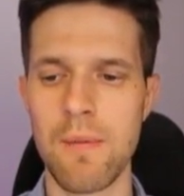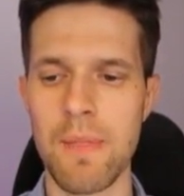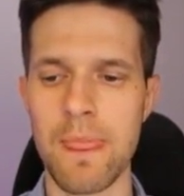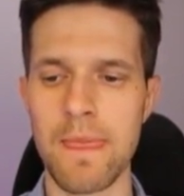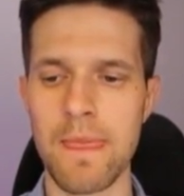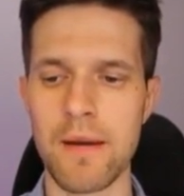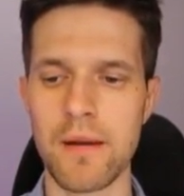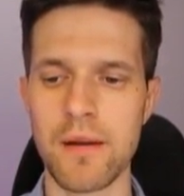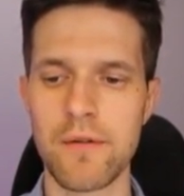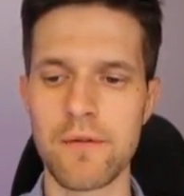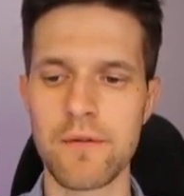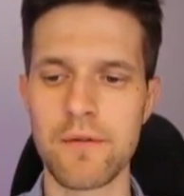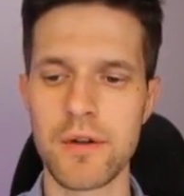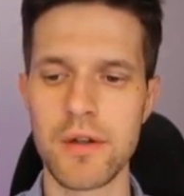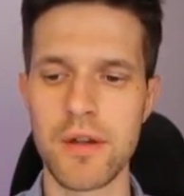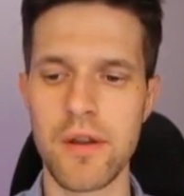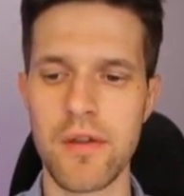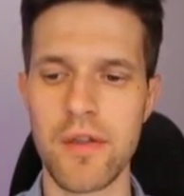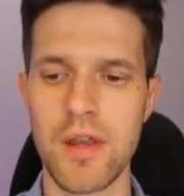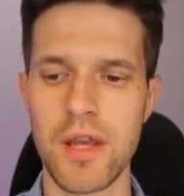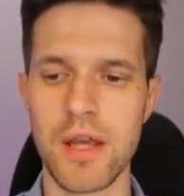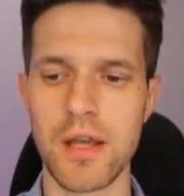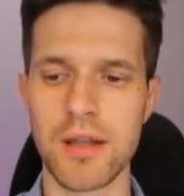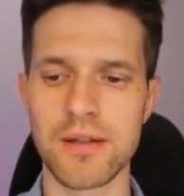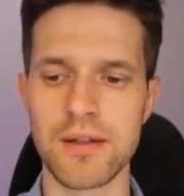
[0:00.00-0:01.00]
And the funny
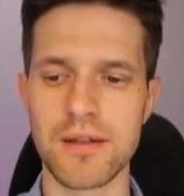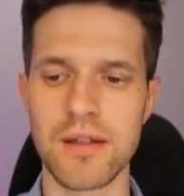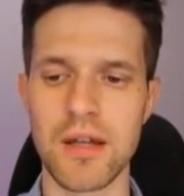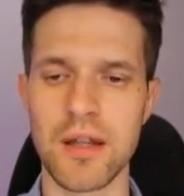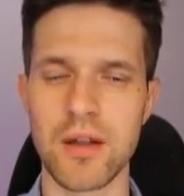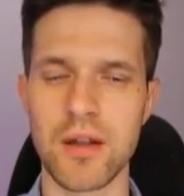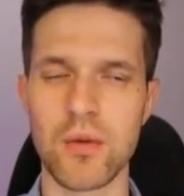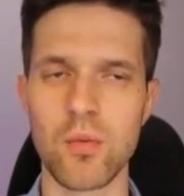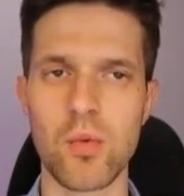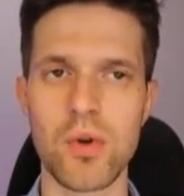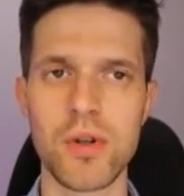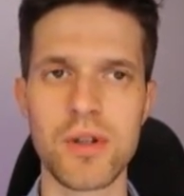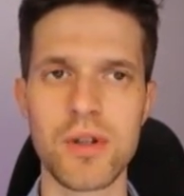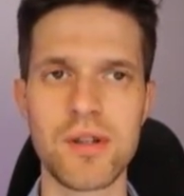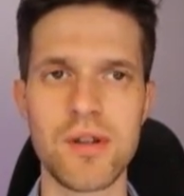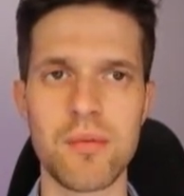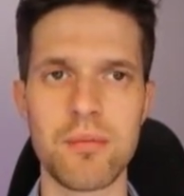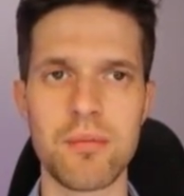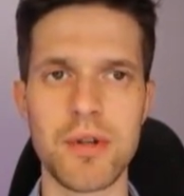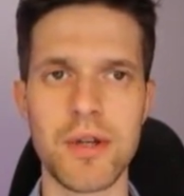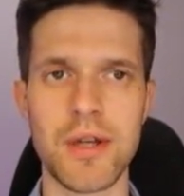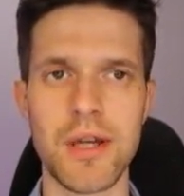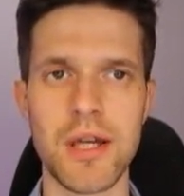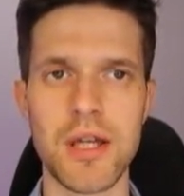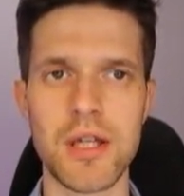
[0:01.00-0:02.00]
thing is that once
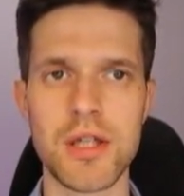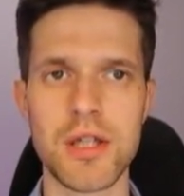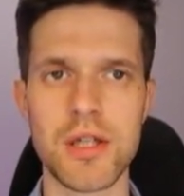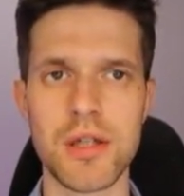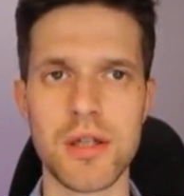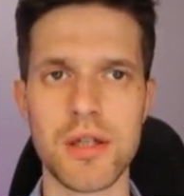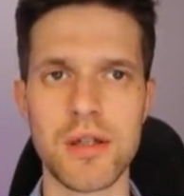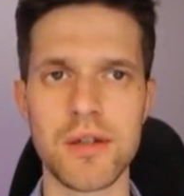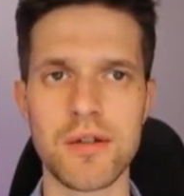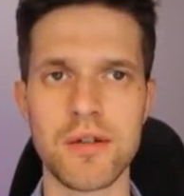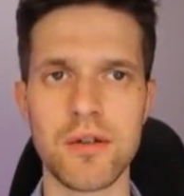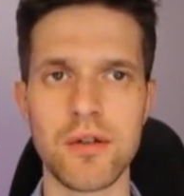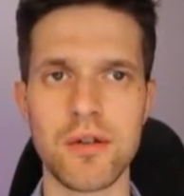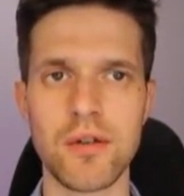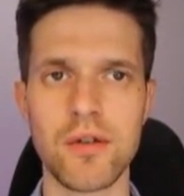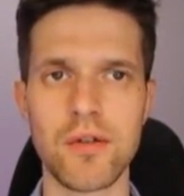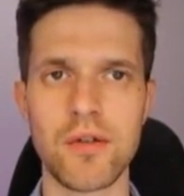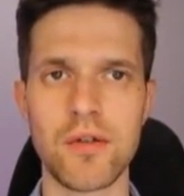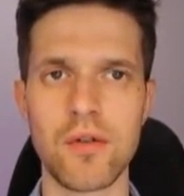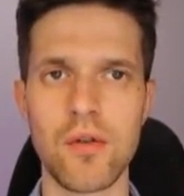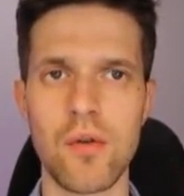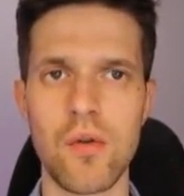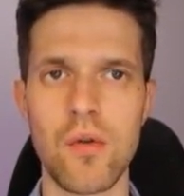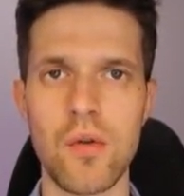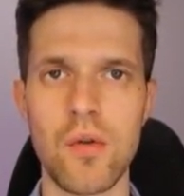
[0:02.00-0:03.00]
application is
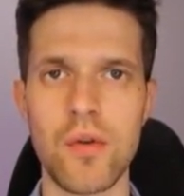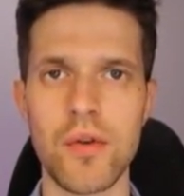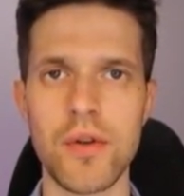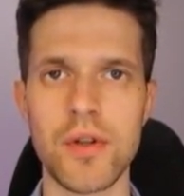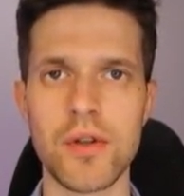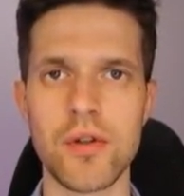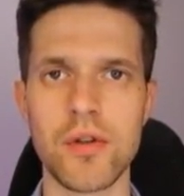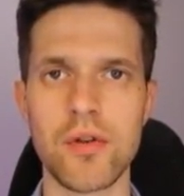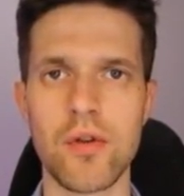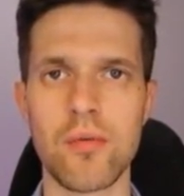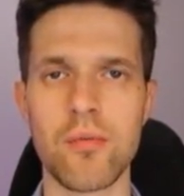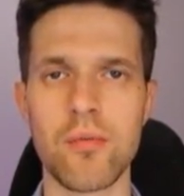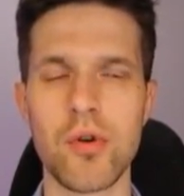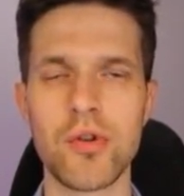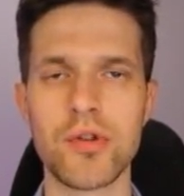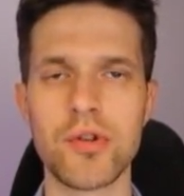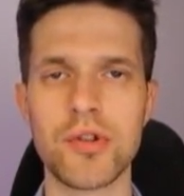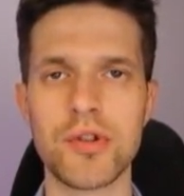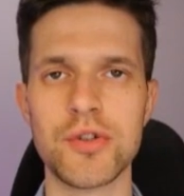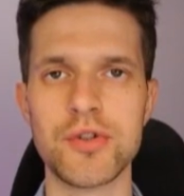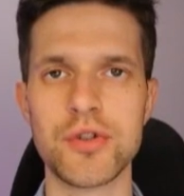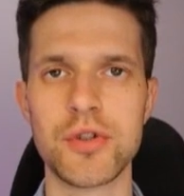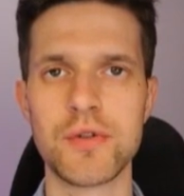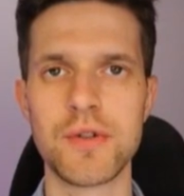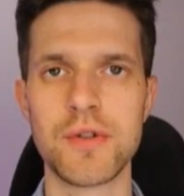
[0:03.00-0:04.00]
installed in your
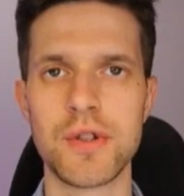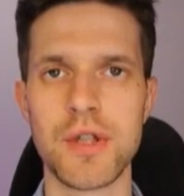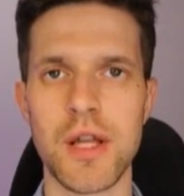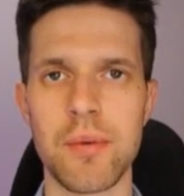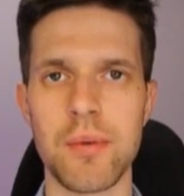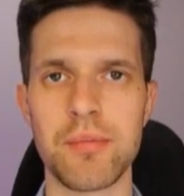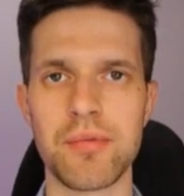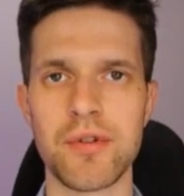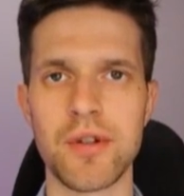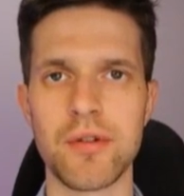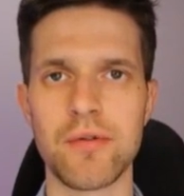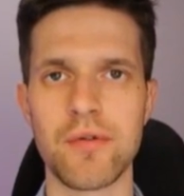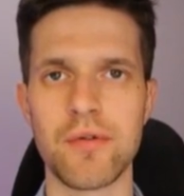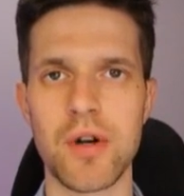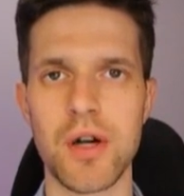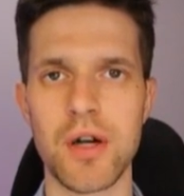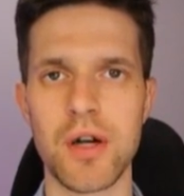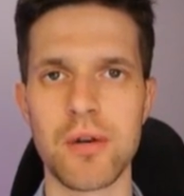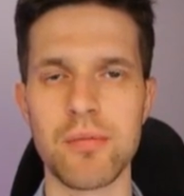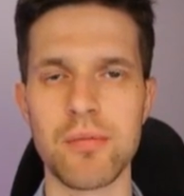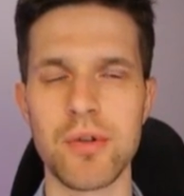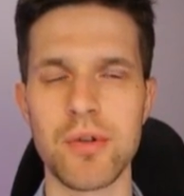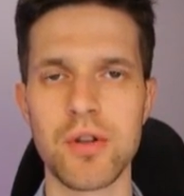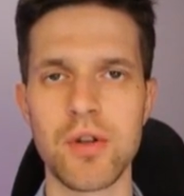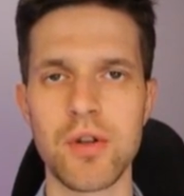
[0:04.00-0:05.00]
Model-DrivenApps
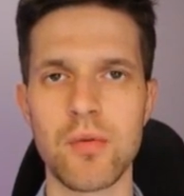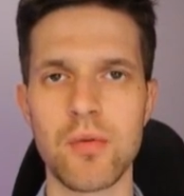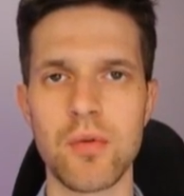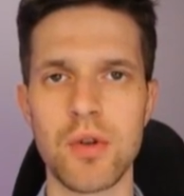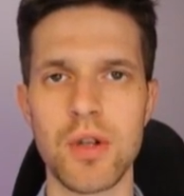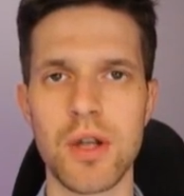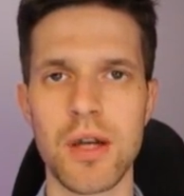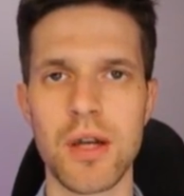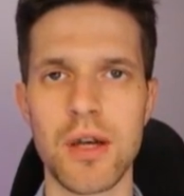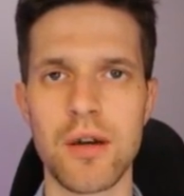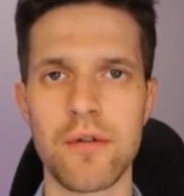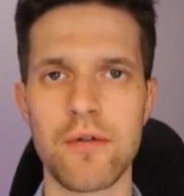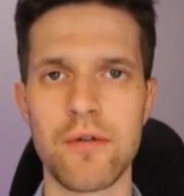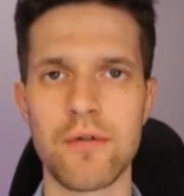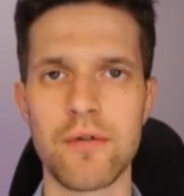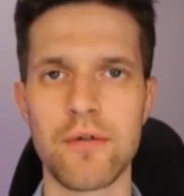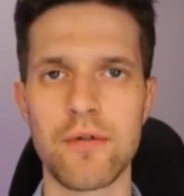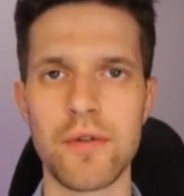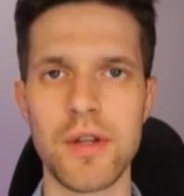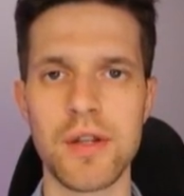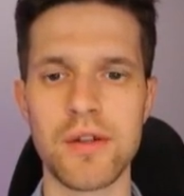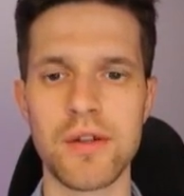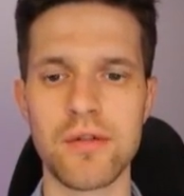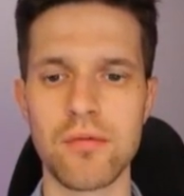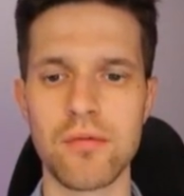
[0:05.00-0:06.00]
environment, you will have
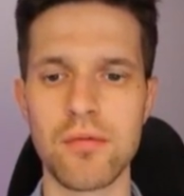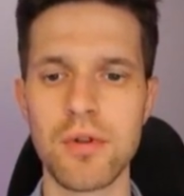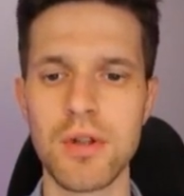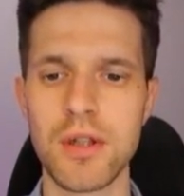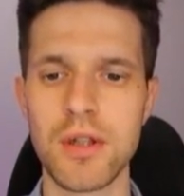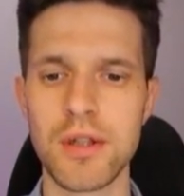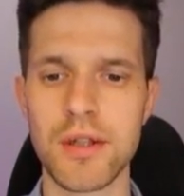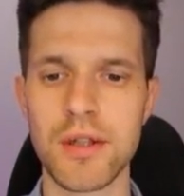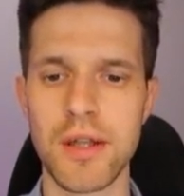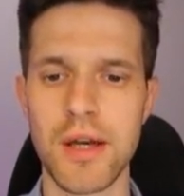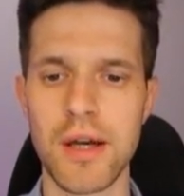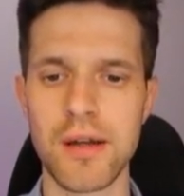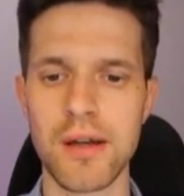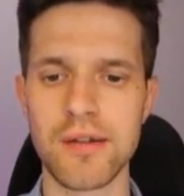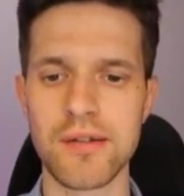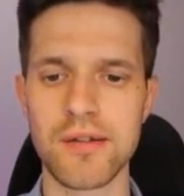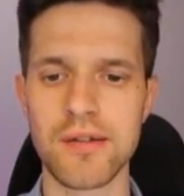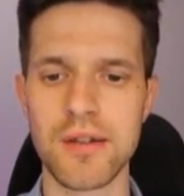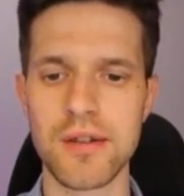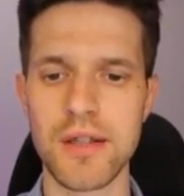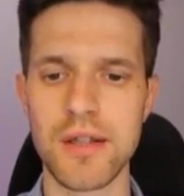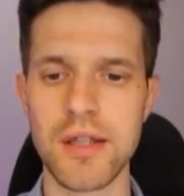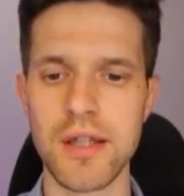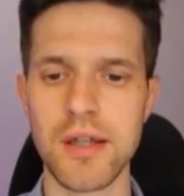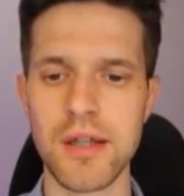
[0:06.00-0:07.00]
this really nice,
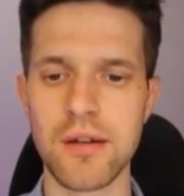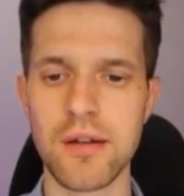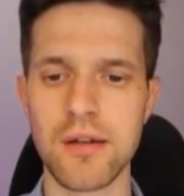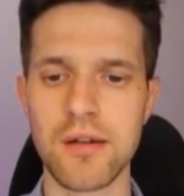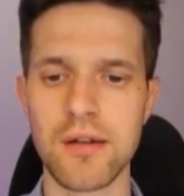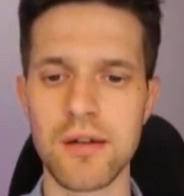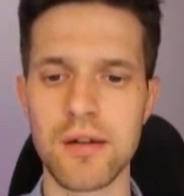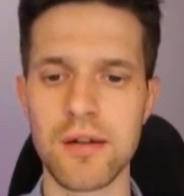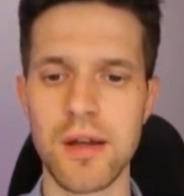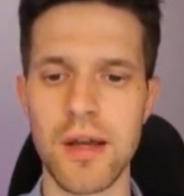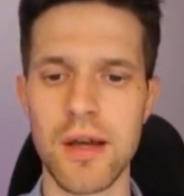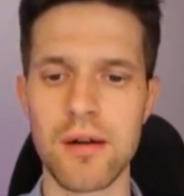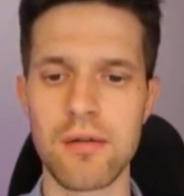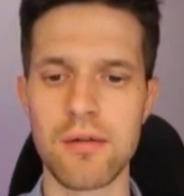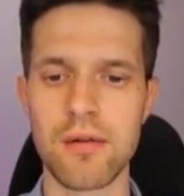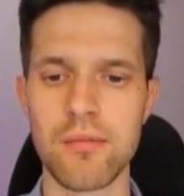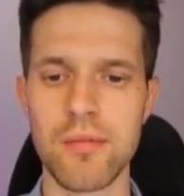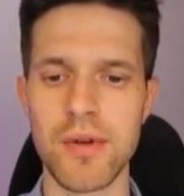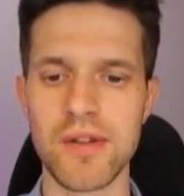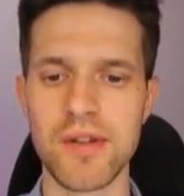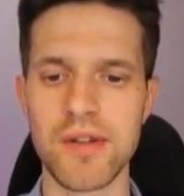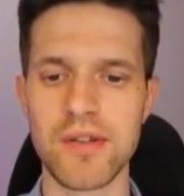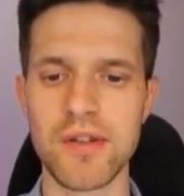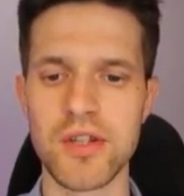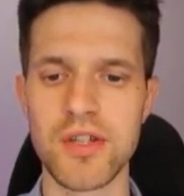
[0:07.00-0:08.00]
neat error
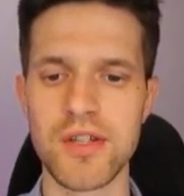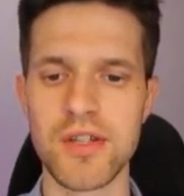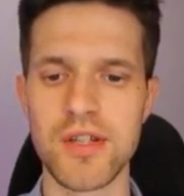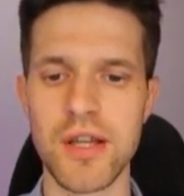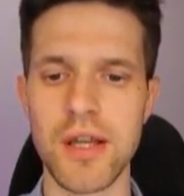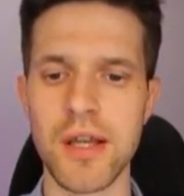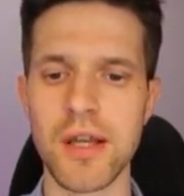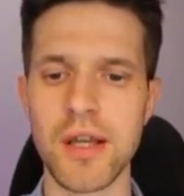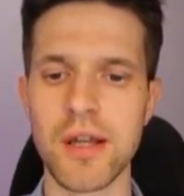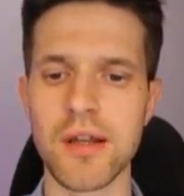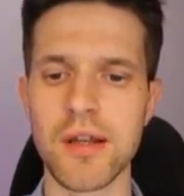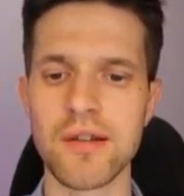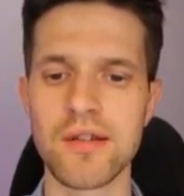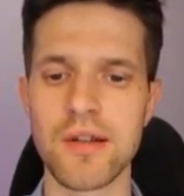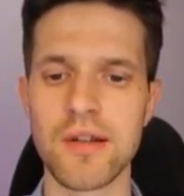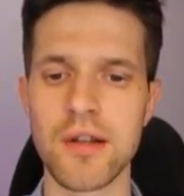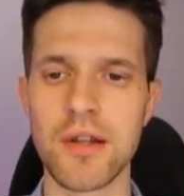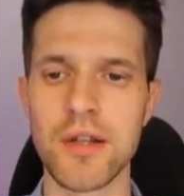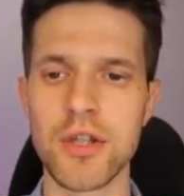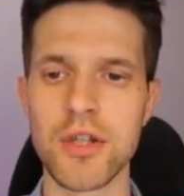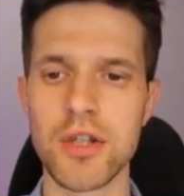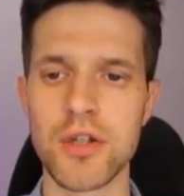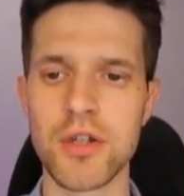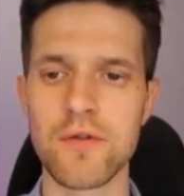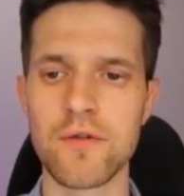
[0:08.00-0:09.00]
message saying
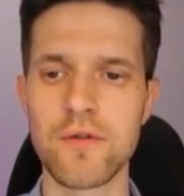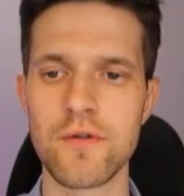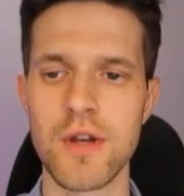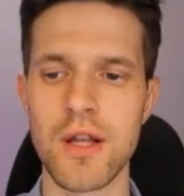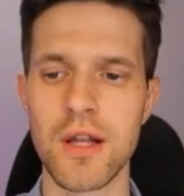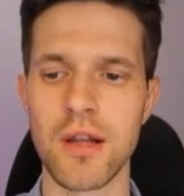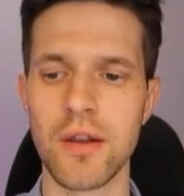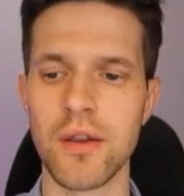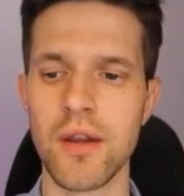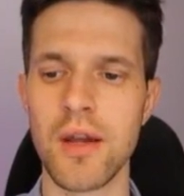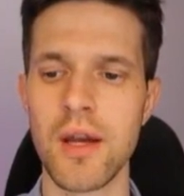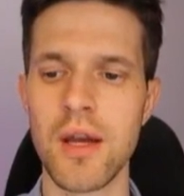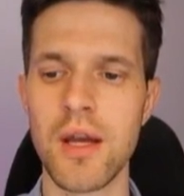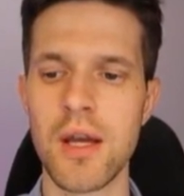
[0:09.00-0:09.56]
installation failed.